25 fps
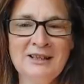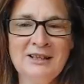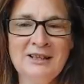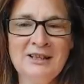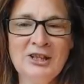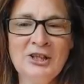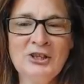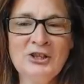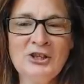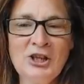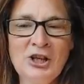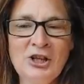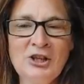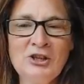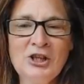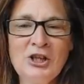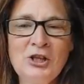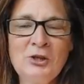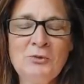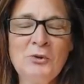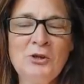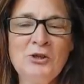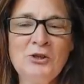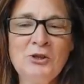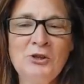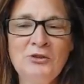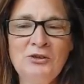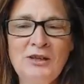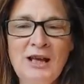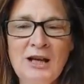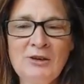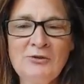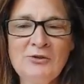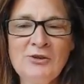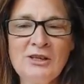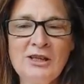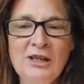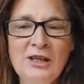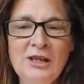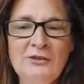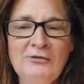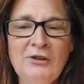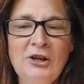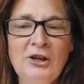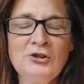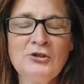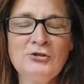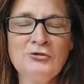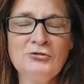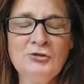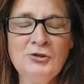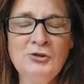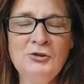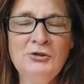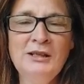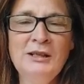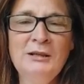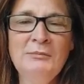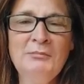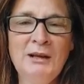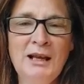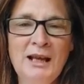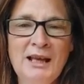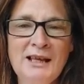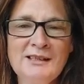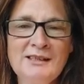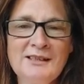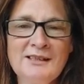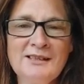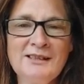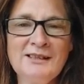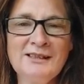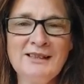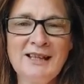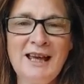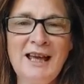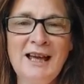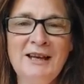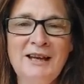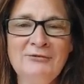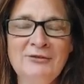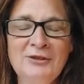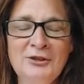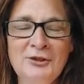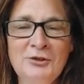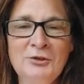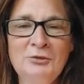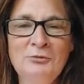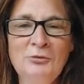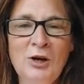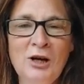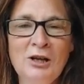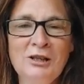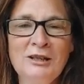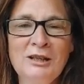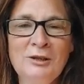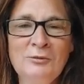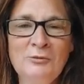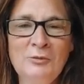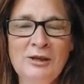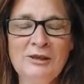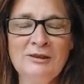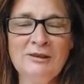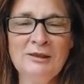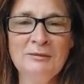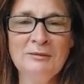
The churches which you now serve are truly blessed to have you working with